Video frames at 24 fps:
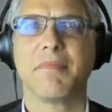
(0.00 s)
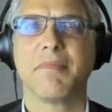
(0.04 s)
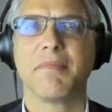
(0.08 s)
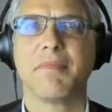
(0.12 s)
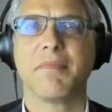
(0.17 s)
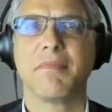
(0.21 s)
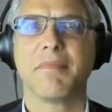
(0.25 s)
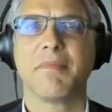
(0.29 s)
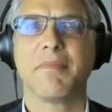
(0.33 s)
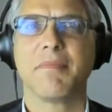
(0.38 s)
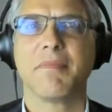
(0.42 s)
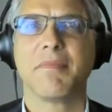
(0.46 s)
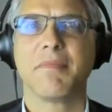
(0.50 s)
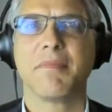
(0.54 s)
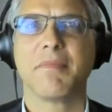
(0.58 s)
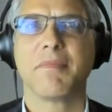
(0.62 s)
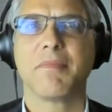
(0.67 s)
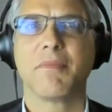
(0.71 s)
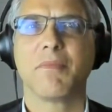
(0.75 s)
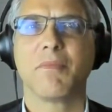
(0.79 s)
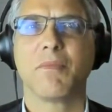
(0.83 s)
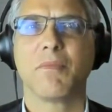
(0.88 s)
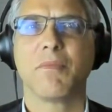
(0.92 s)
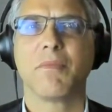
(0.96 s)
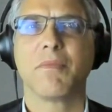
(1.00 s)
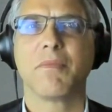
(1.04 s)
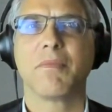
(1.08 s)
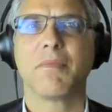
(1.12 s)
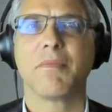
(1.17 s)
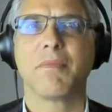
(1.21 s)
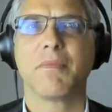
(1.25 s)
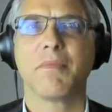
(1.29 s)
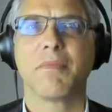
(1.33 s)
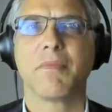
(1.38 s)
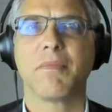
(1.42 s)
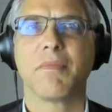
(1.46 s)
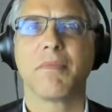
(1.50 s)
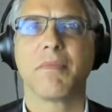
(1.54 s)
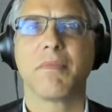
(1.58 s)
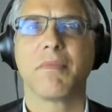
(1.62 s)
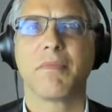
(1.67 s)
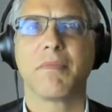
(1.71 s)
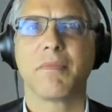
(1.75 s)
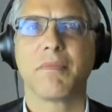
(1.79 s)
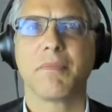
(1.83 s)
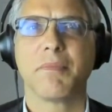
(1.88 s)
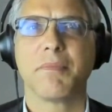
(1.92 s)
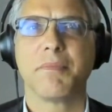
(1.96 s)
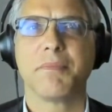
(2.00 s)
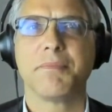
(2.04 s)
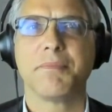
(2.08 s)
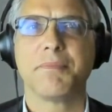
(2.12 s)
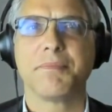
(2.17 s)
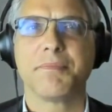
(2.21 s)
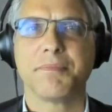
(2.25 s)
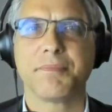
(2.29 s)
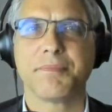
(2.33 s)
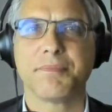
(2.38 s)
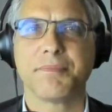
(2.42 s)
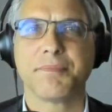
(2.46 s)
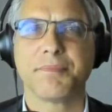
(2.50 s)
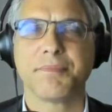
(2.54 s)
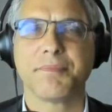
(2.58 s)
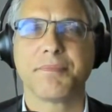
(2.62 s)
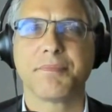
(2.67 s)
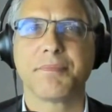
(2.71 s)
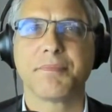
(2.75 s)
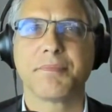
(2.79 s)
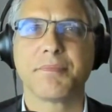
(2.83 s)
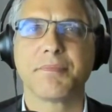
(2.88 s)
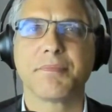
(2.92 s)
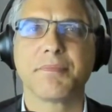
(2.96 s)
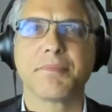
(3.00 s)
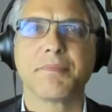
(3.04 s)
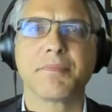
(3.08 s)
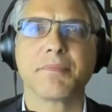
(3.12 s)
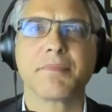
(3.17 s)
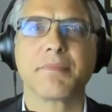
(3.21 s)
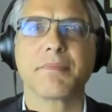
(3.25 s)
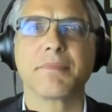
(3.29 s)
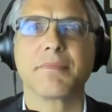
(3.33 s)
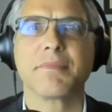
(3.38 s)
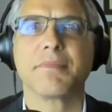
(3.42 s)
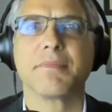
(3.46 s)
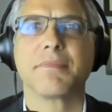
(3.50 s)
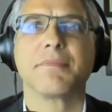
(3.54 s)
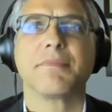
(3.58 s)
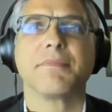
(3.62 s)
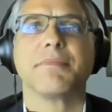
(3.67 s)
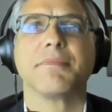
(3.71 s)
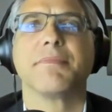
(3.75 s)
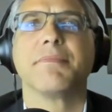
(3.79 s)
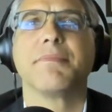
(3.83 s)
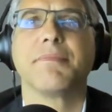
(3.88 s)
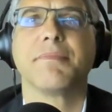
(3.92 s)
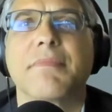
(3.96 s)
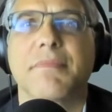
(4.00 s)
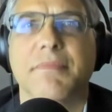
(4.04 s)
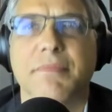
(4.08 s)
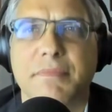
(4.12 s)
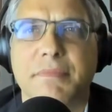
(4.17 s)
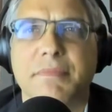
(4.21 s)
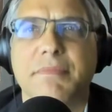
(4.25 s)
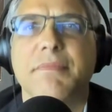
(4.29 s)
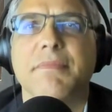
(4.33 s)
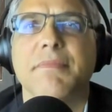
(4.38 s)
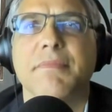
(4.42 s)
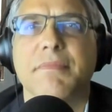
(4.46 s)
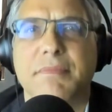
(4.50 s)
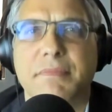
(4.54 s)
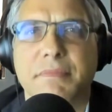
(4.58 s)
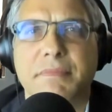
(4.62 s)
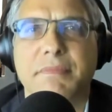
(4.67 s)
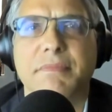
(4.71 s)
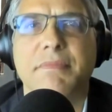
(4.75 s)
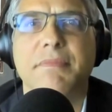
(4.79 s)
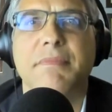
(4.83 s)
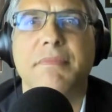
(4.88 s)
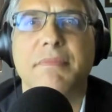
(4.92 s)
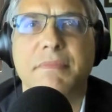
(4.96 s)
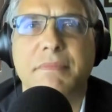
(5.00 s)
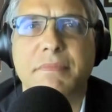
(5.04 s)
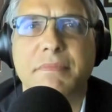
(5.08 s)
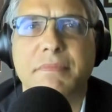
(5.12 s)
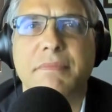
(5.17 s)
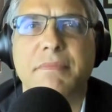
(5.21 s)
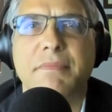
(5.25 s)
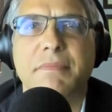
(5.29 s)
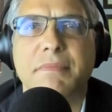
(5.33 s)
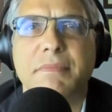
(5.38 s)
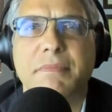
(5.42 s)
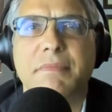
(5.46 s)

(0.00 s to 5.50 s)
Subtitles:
(silent)